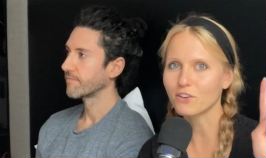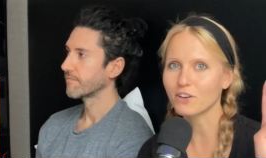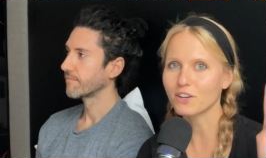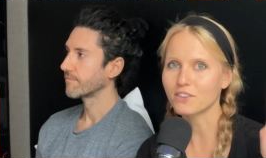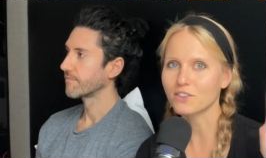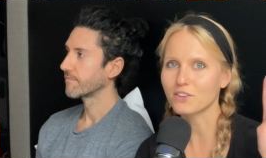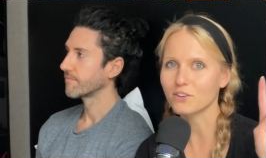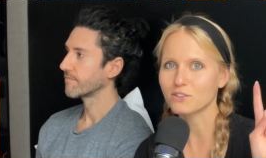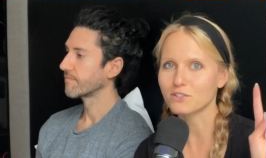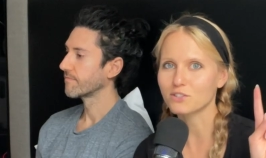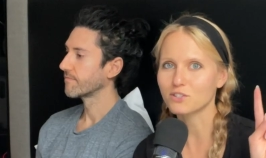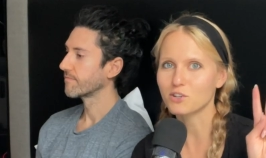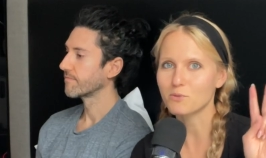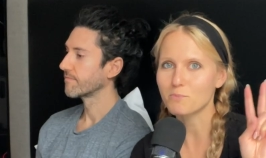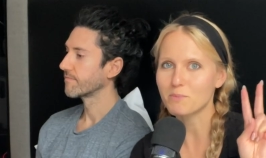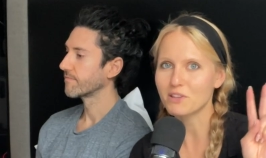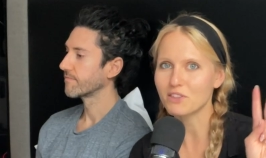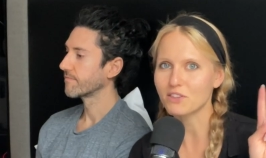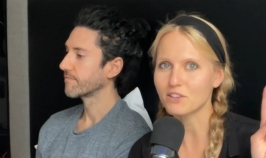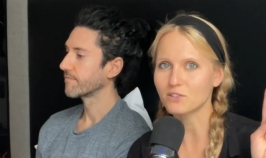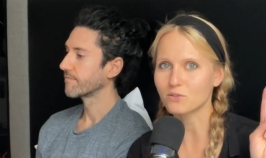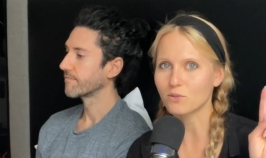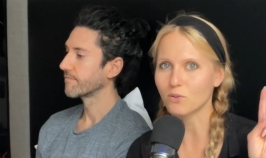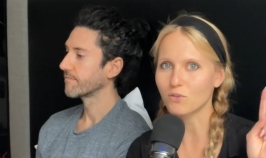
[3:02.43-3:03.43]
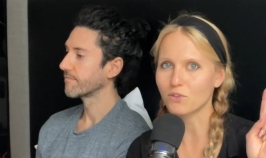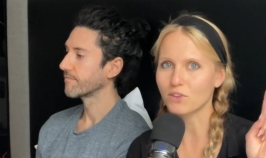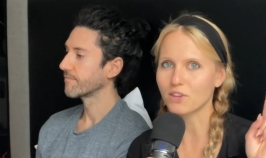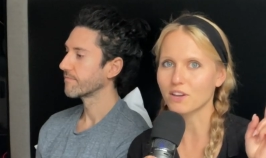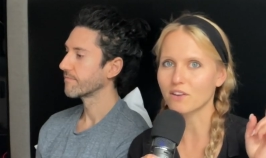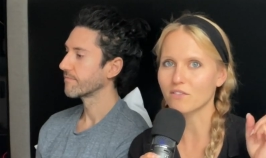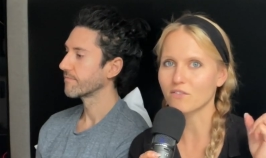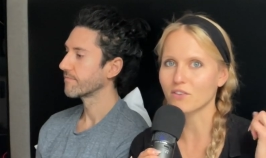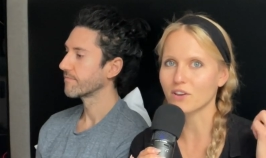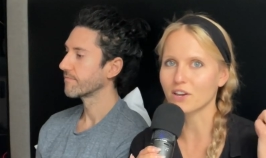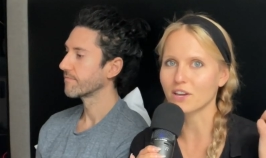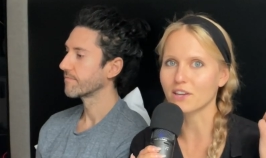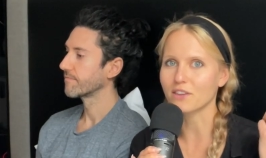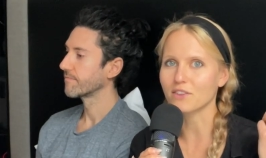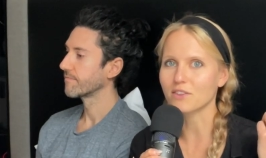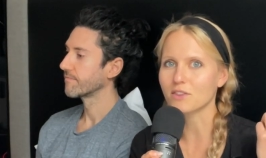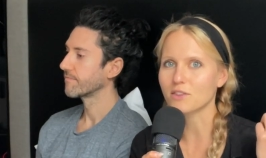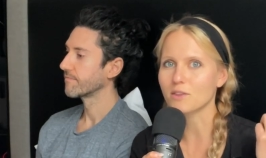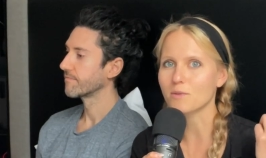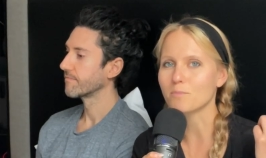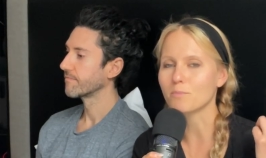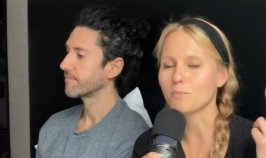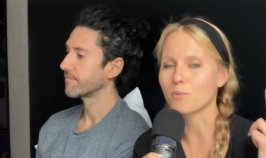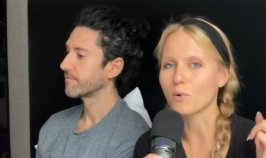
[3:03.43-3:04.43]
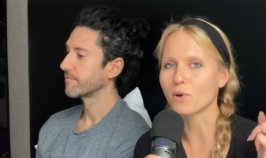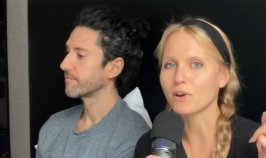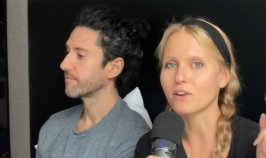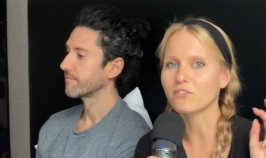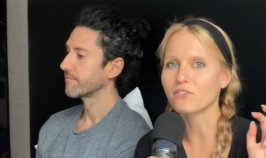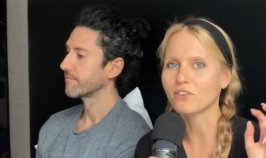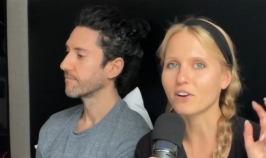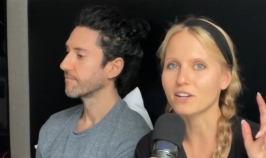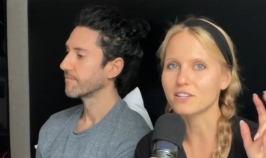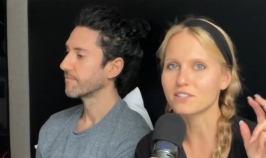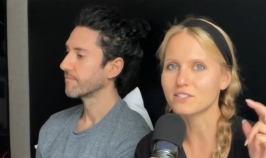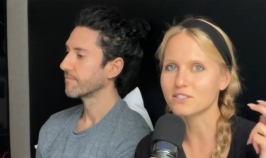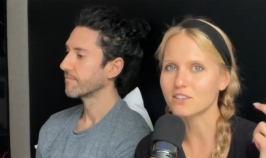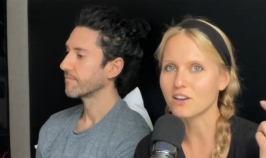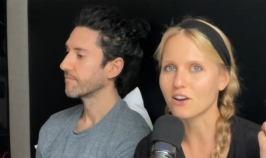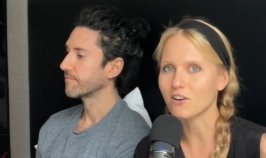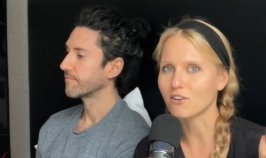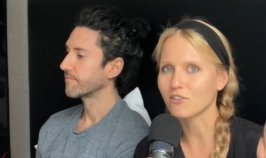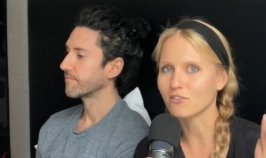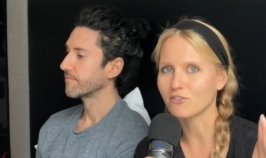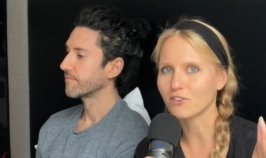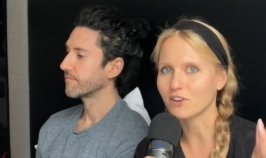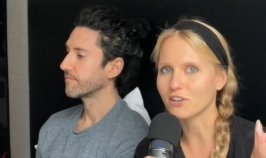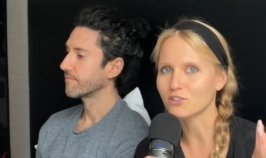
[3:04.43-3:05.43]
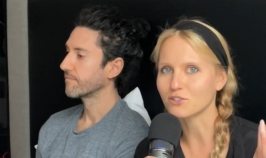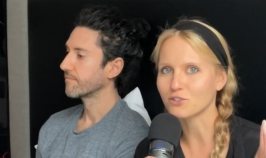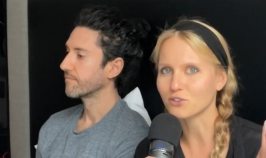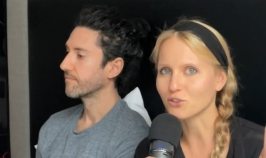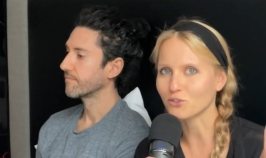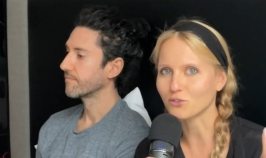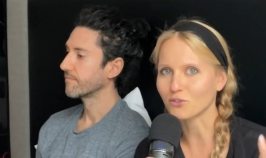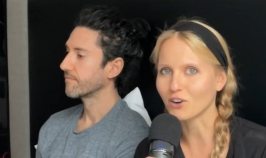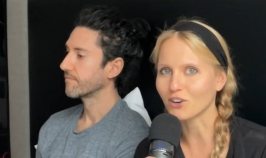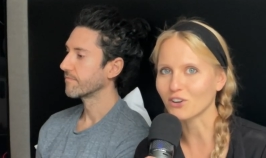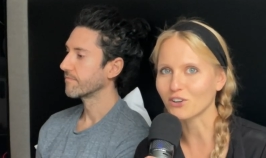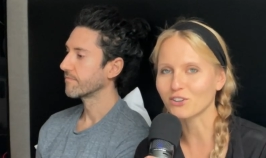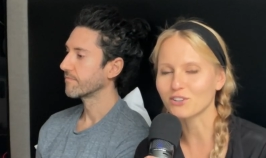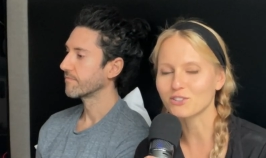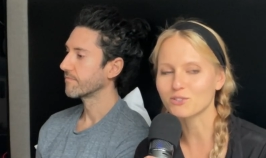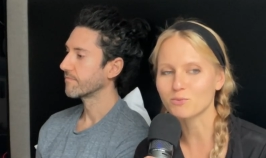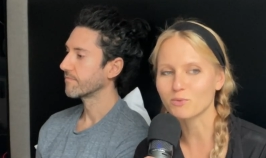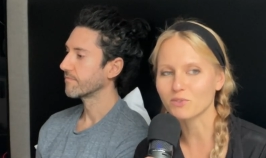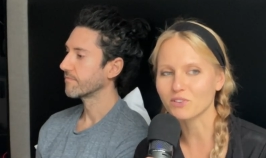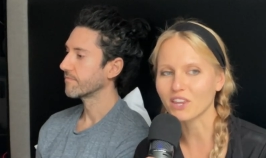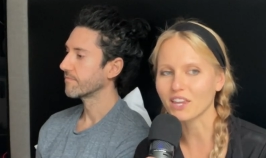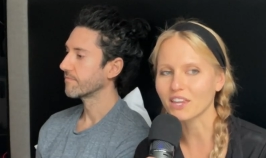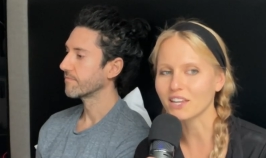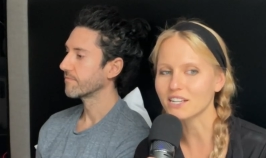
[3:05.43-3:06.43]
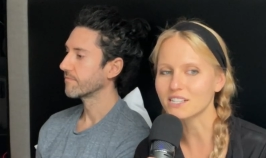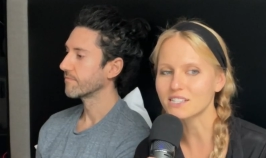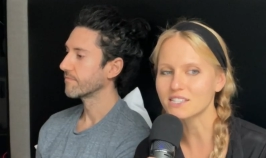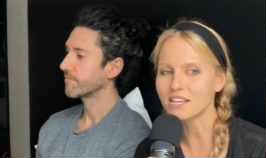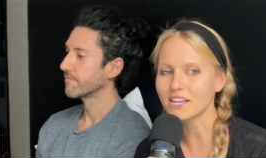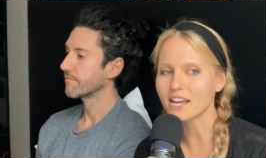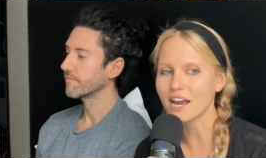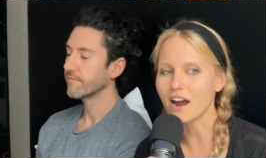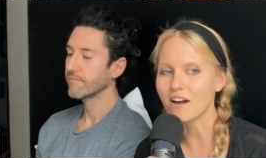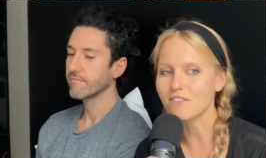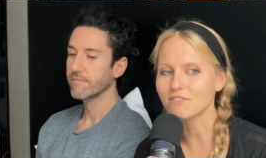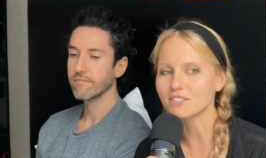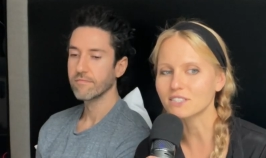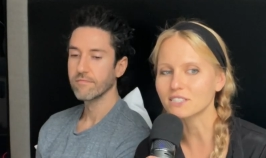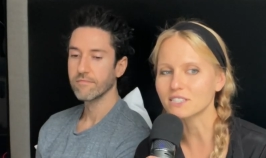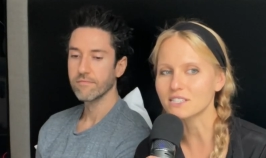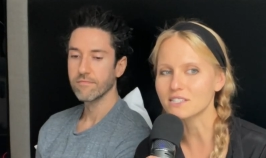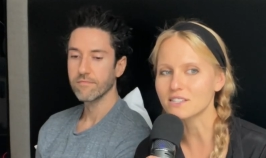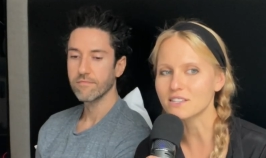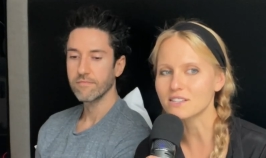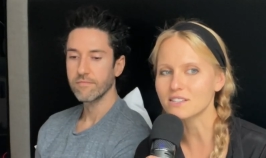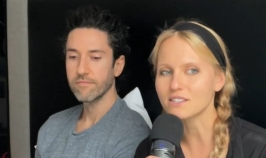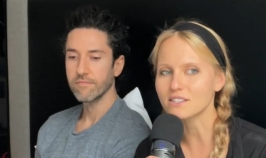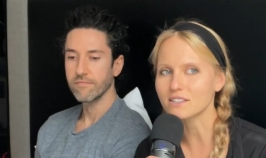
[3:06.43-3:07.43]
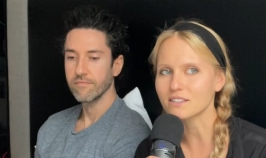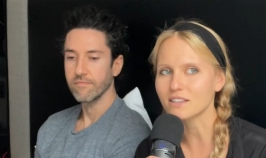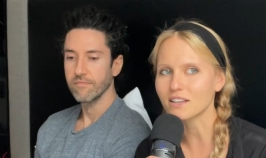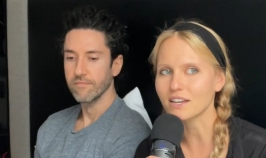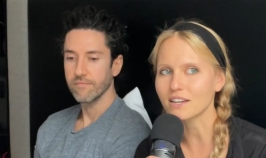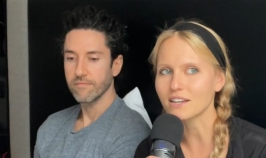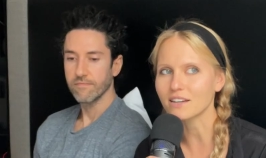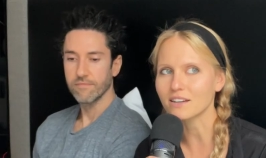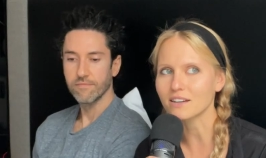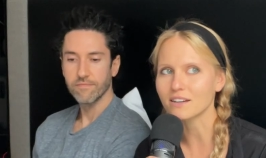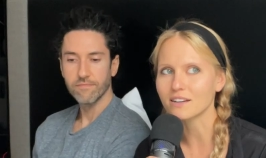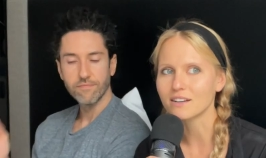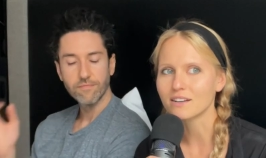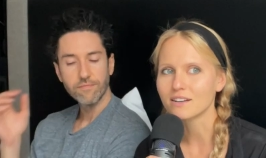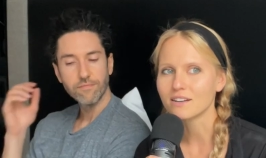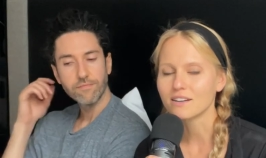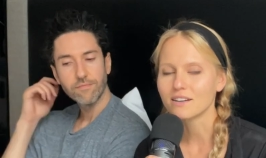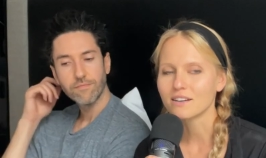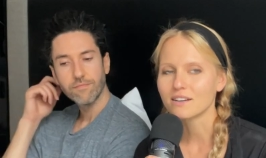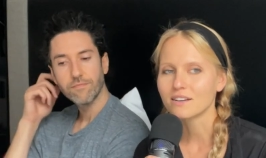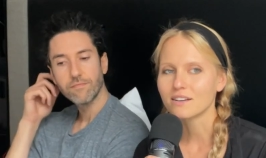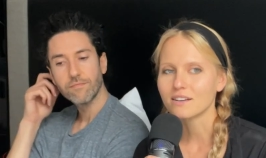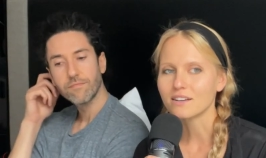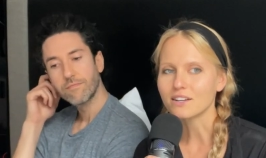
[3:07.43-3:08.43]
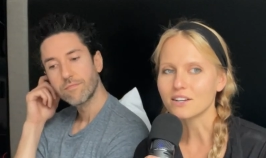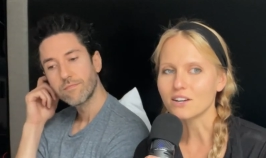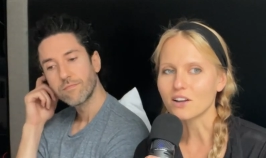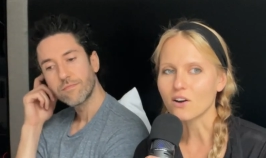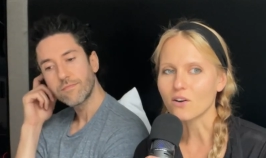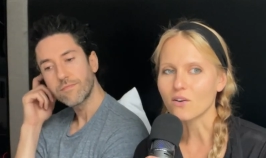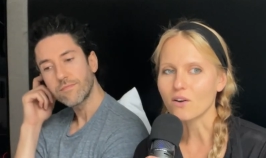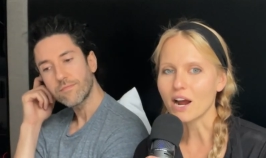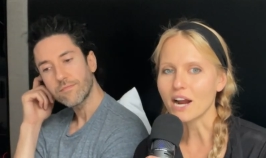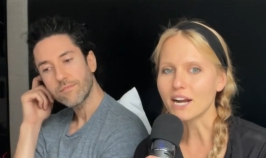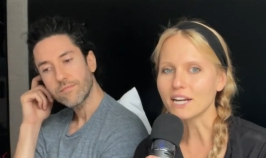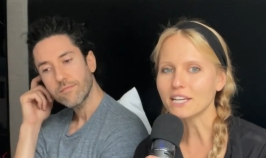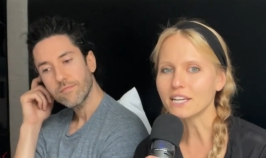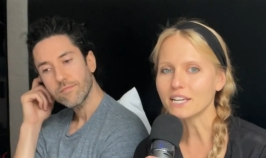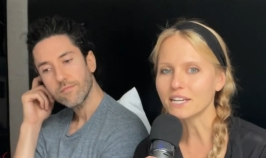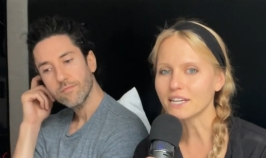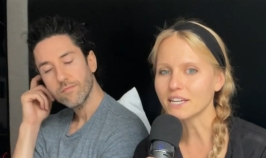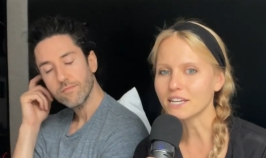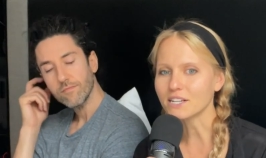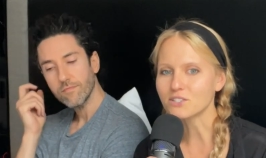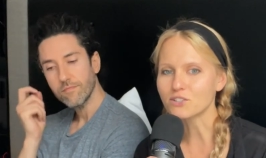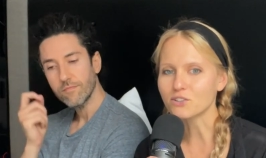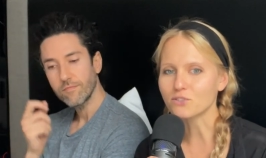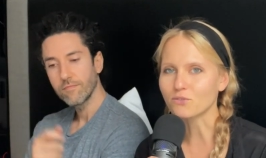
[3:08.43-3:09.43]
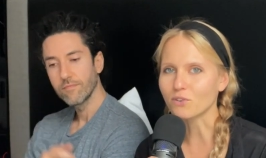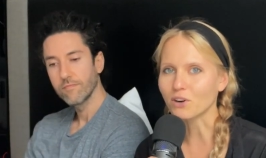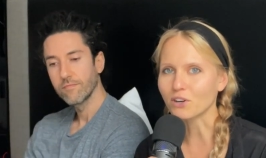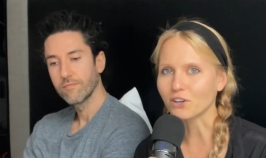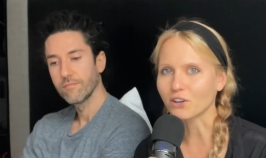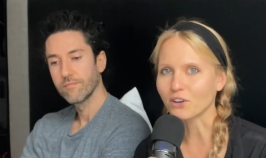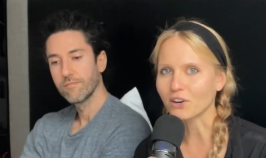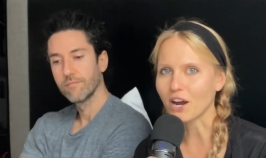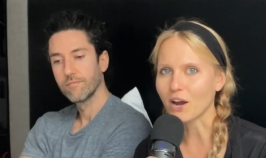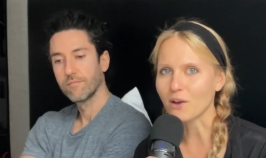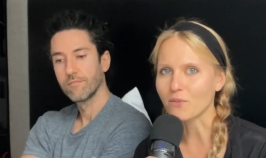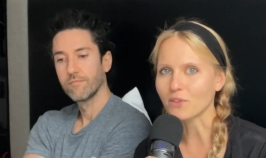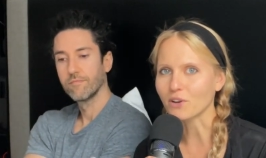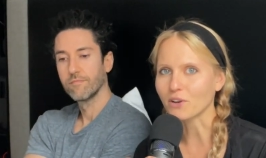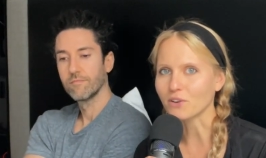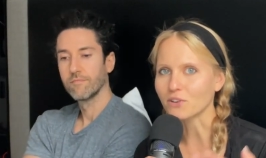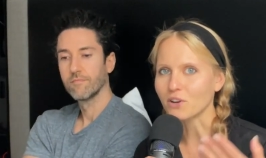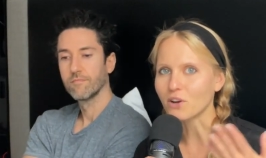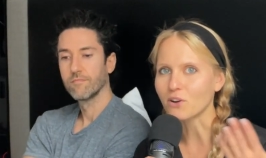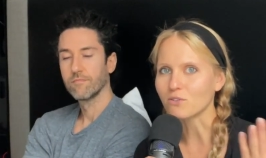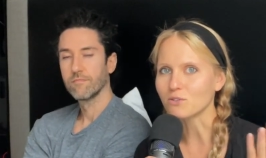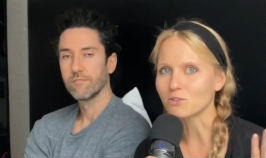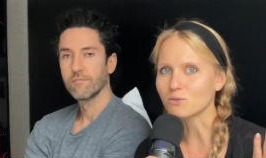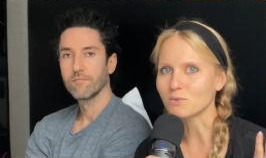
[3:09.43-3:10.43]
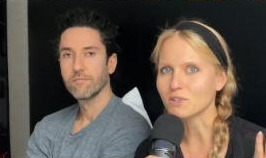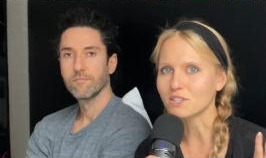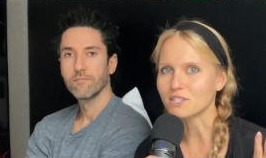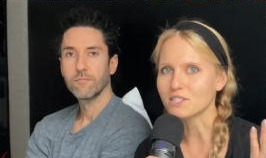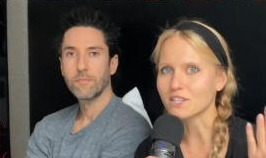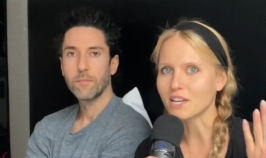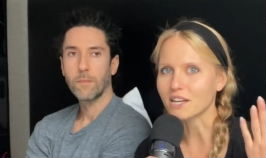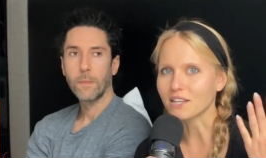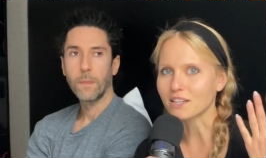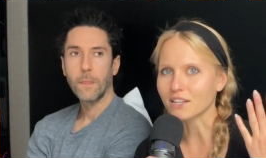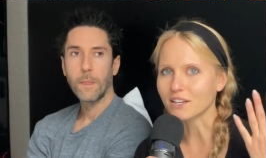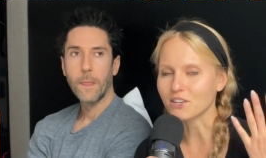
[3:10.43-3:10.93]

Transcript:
Speaker 1: like there should be this whole thing of like the boyfriends of injured runners where they just like have to listen to like, you know, any injured runner out there knows what it's like.